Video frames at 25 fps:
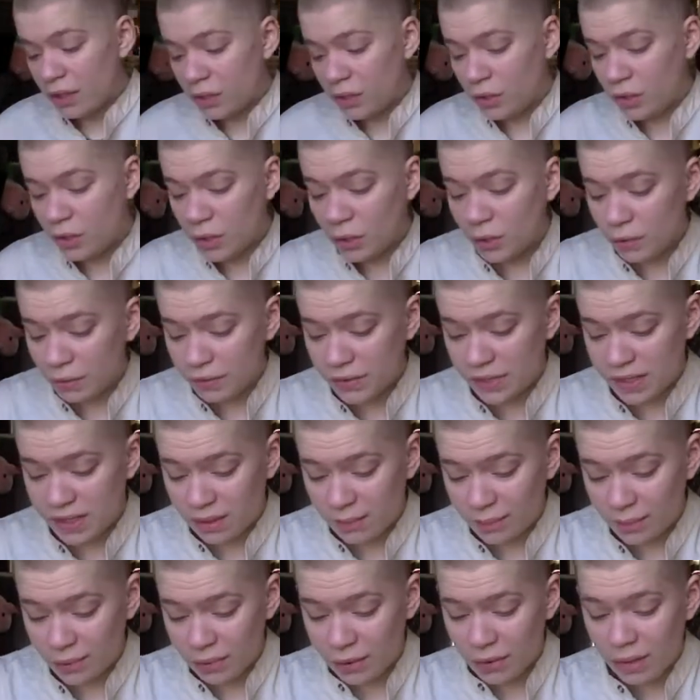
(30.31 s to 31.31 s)
You've
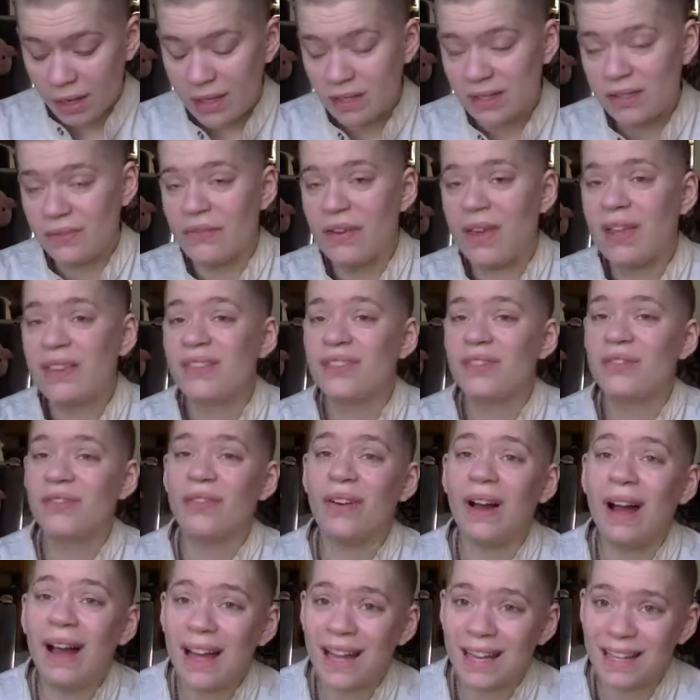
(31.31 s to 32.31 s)
stumbled across Faith's
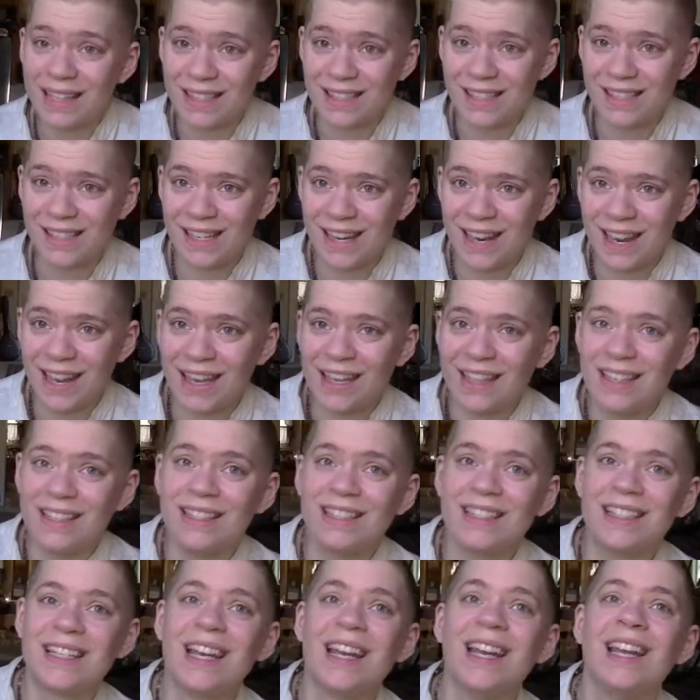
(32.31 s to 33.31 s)
finds,
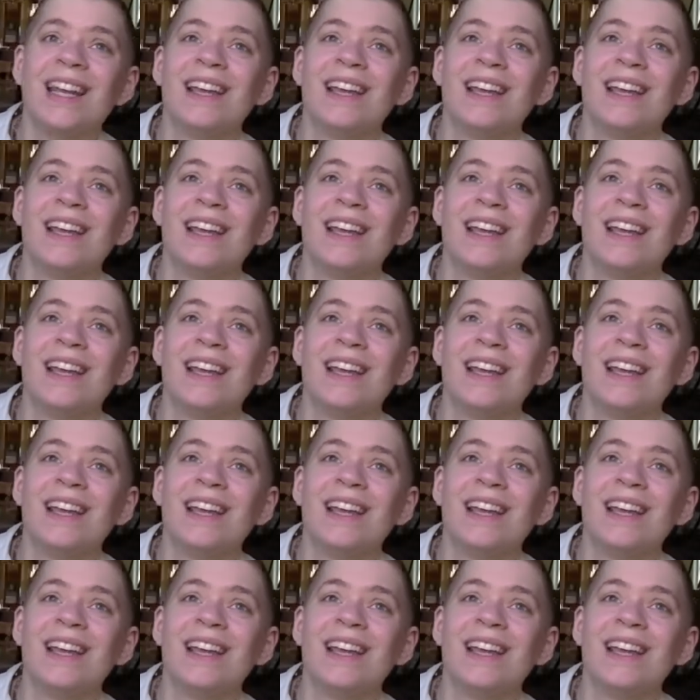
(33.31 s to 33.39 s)
and